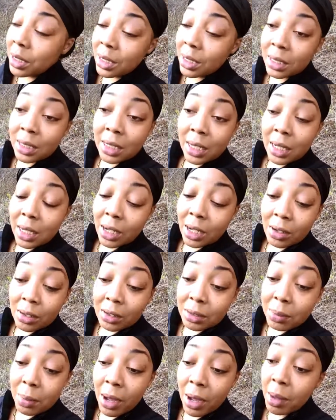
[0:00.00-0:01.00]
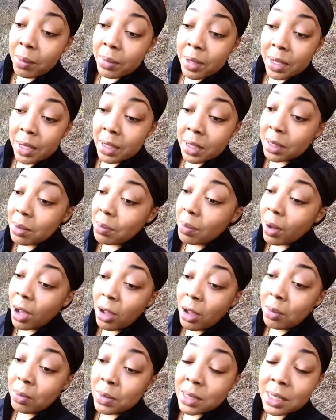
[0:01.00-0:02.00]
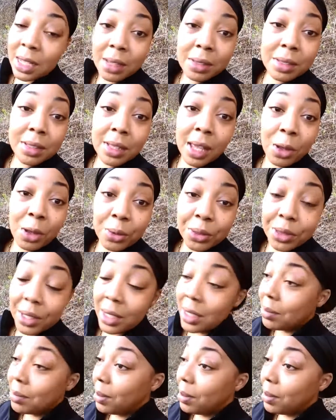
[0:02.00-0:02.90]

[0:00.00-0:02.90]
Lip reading: And on the mom end, the mom is healthy.